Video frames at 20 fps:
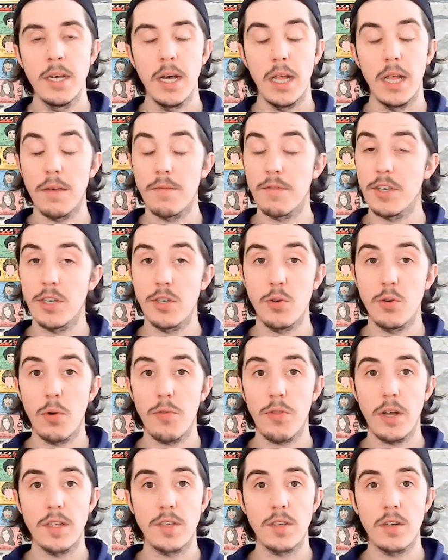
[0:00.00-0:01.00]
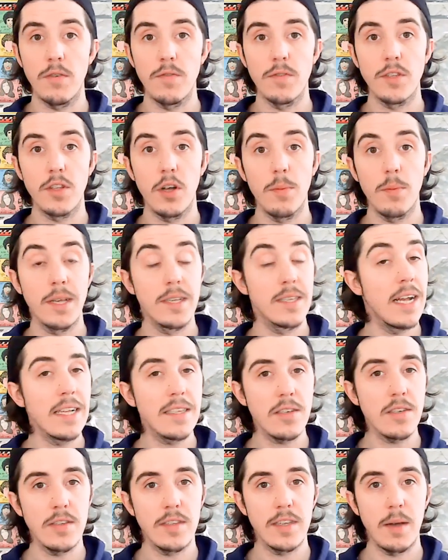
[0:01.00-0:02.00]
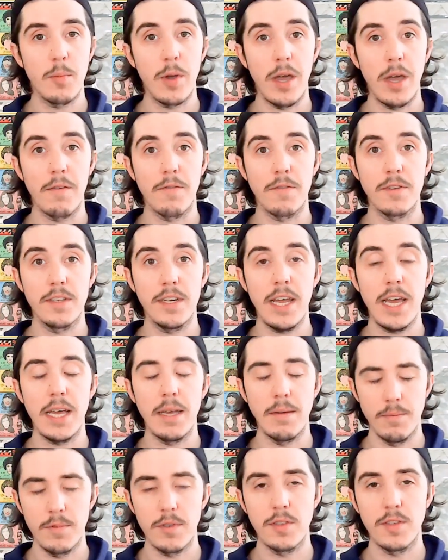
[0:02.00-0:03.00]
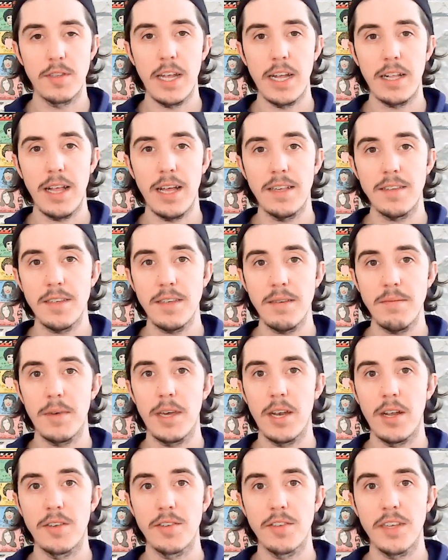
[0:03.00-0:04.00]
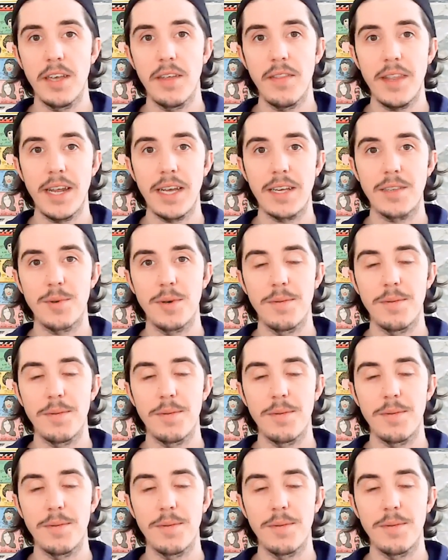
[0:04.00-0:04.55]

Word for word: I'd love to hear your thoughts on all this though, because that's all the time we have for today. So stay classy, and I'll see you on the next